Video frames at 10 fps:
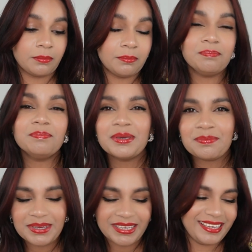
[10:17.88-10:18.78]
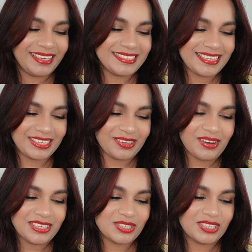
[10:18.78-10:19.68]
mimicking
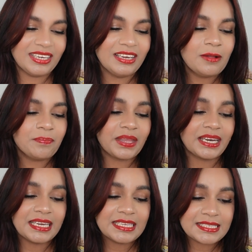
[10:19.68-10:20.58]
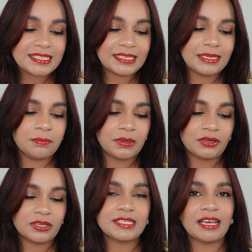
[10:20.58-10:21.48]
technology that instantly
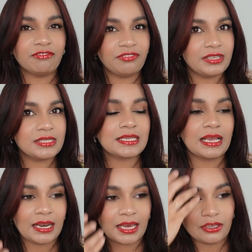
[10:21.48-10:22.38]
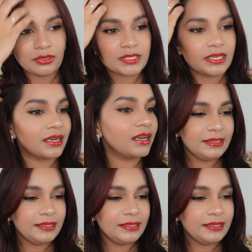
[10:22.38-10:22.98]
blurs and feels like your skin.